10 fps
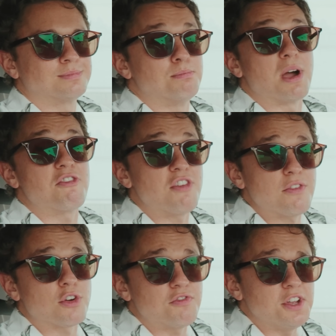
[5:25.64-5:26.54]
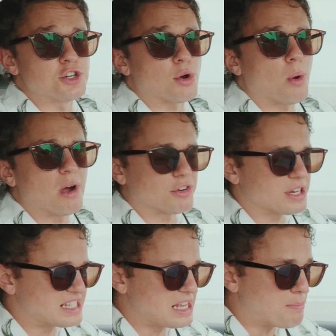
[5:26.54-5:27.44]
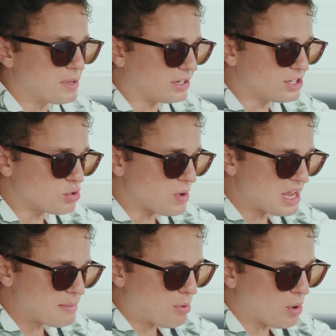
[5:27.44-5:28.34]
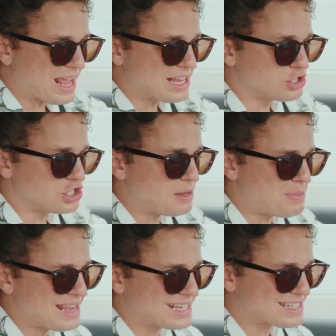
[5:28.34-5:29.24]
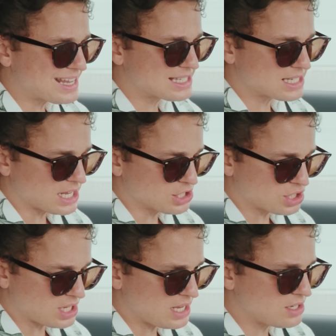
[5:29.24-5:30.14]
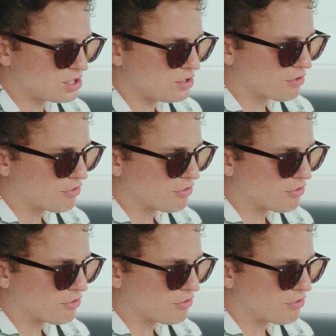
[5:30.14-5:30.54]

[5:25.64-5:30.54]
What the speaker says: My favorite feature, however, is the ability to input a GPS destination into your